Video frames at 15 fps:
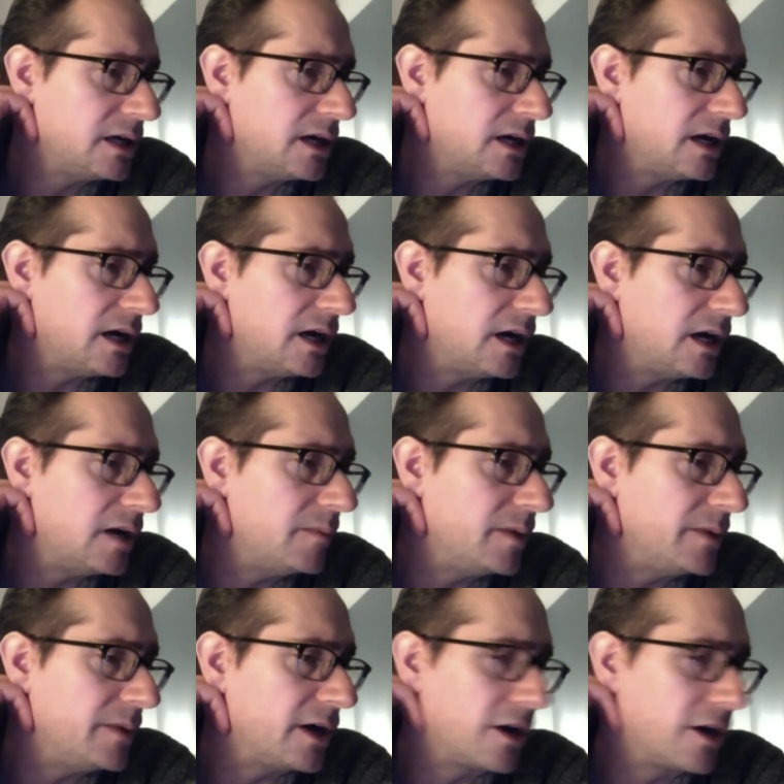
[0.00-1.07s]
uh,
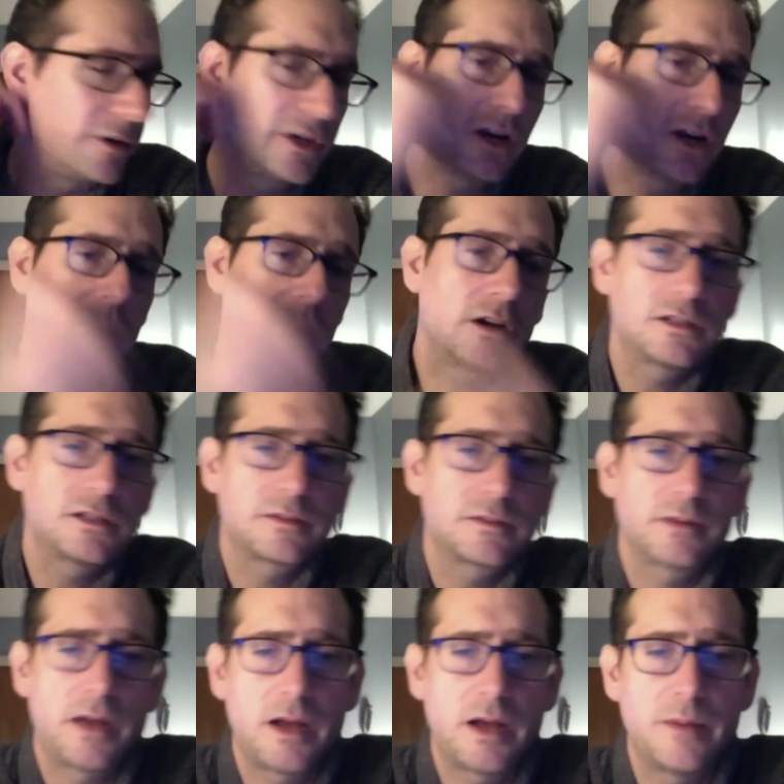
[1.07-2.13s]
maybe hundred yards
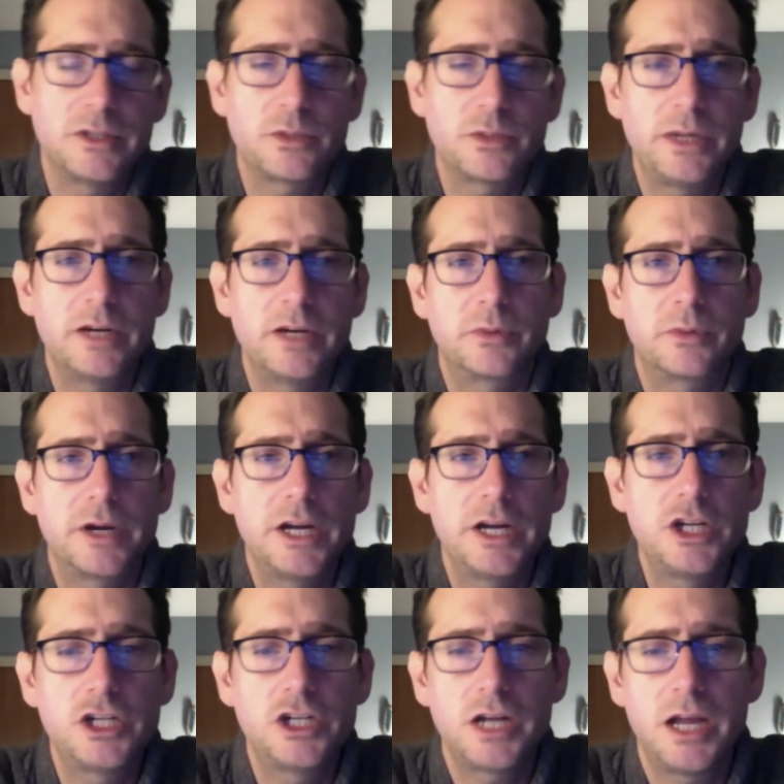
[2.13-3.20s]
uh, between a
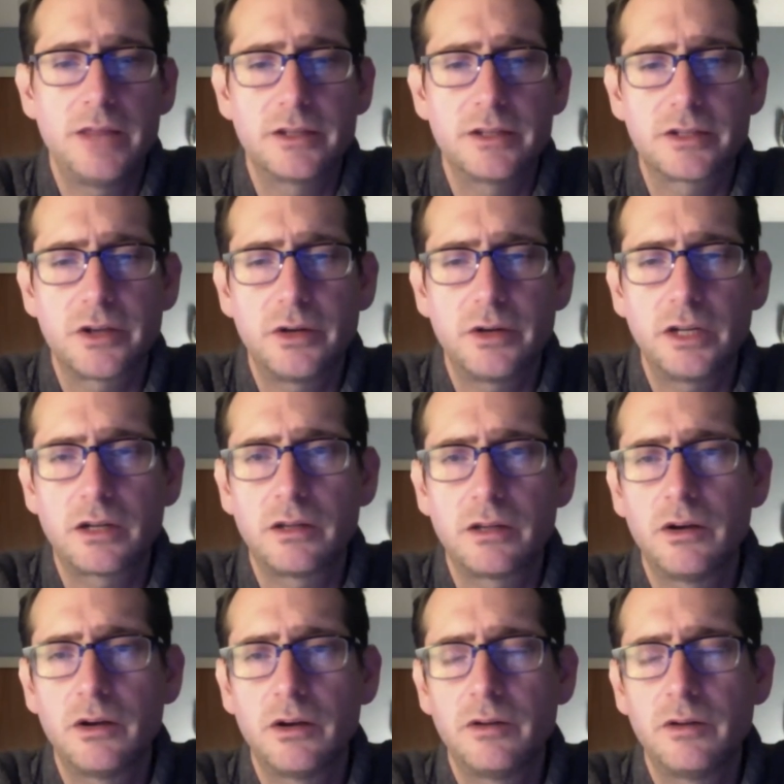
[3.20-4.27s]
bridge and the Stony
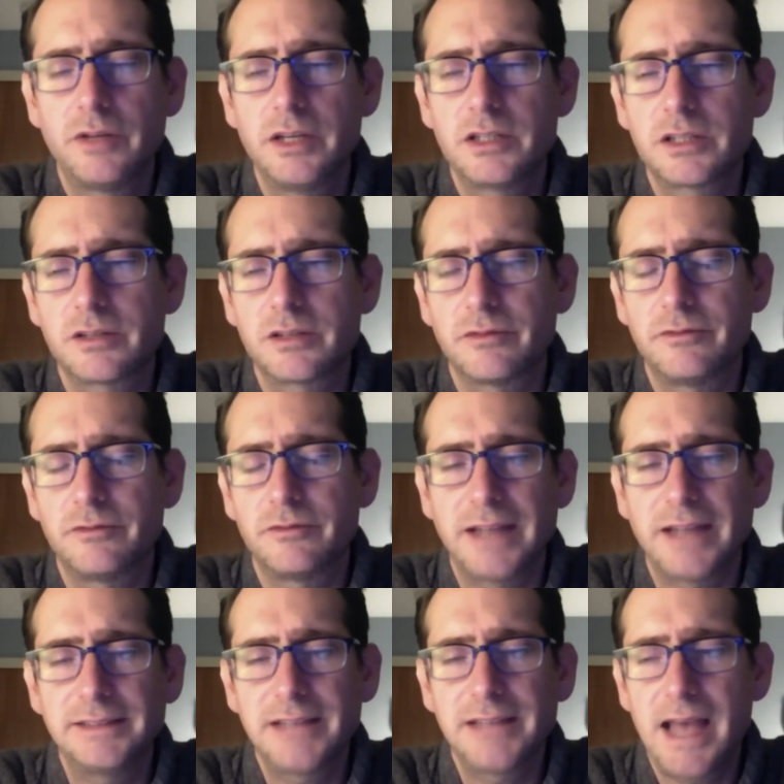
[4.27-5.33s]
Clove. It's just a
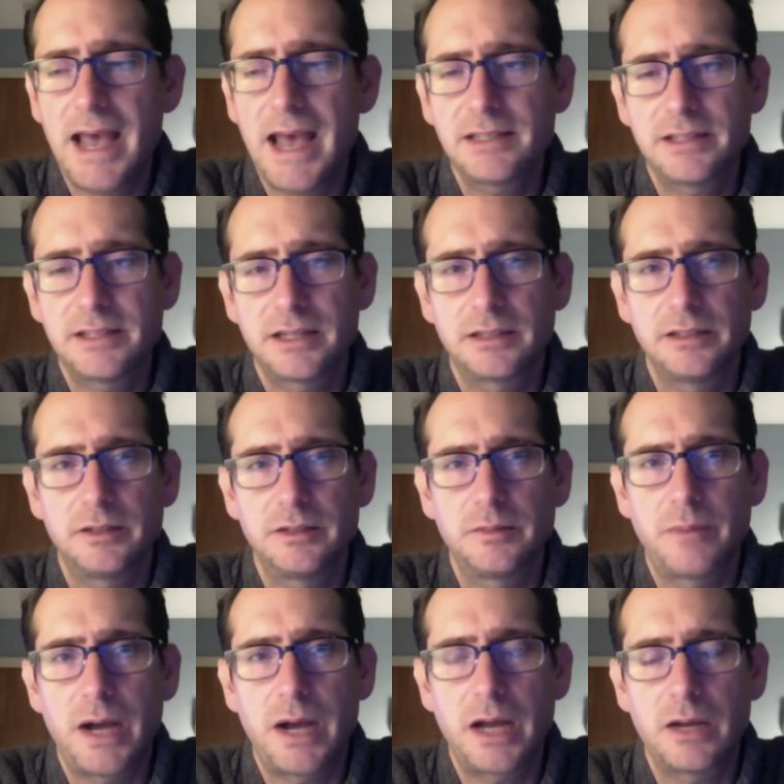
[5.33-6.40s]
fantastic little
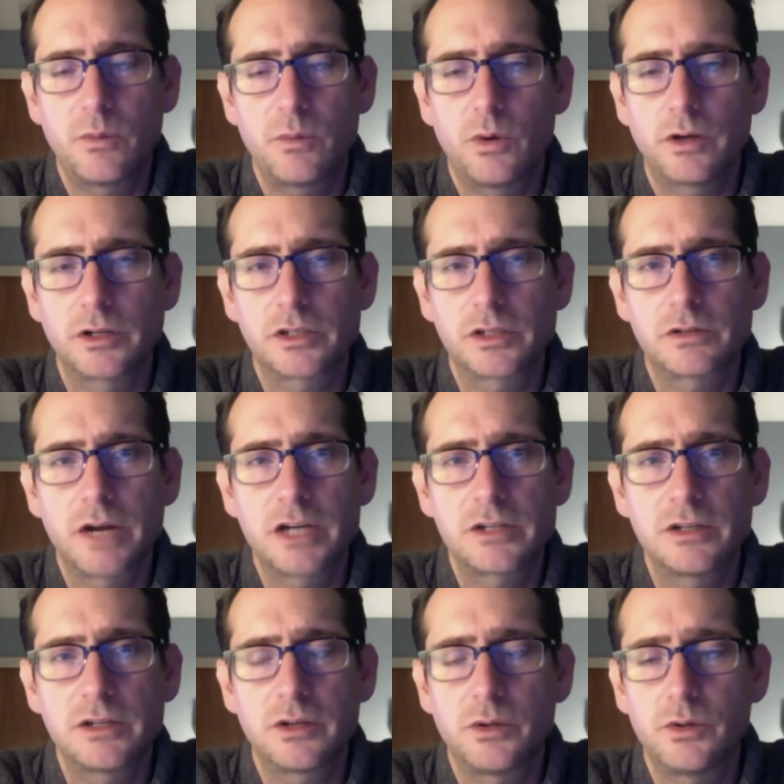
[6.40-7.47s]
pocket water stretch
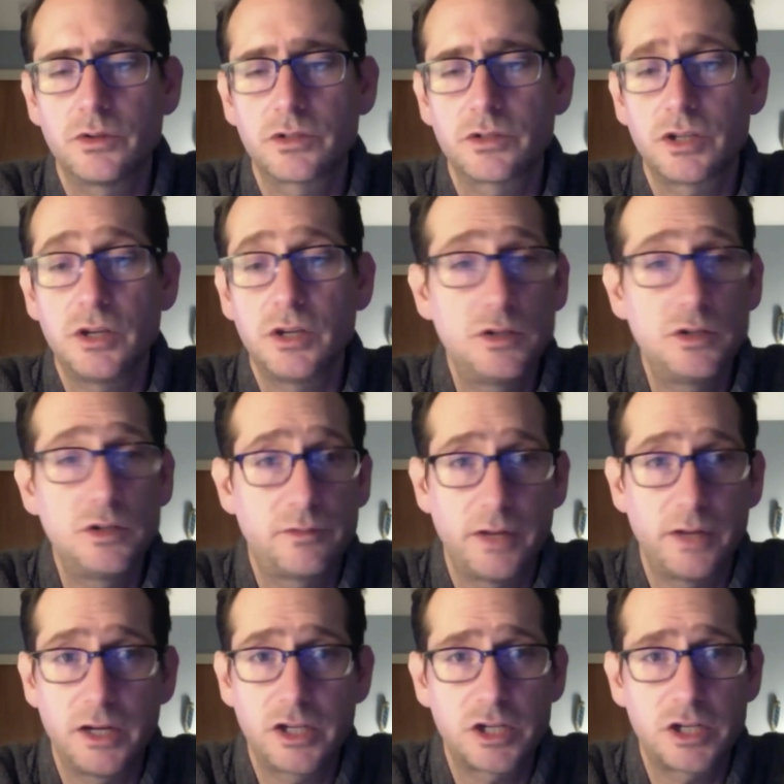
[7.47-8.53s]
that holds huge
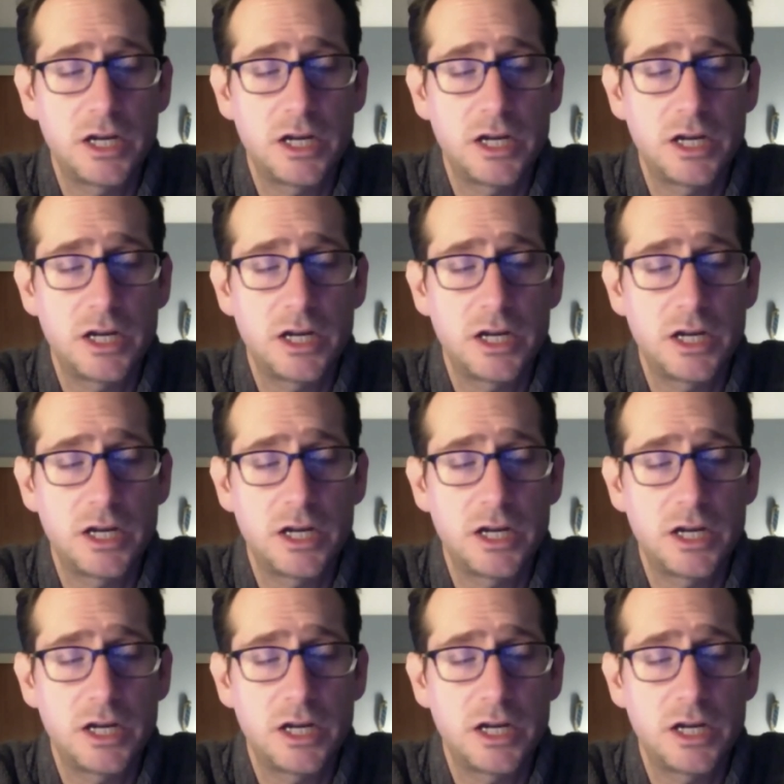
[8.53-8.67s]
fish,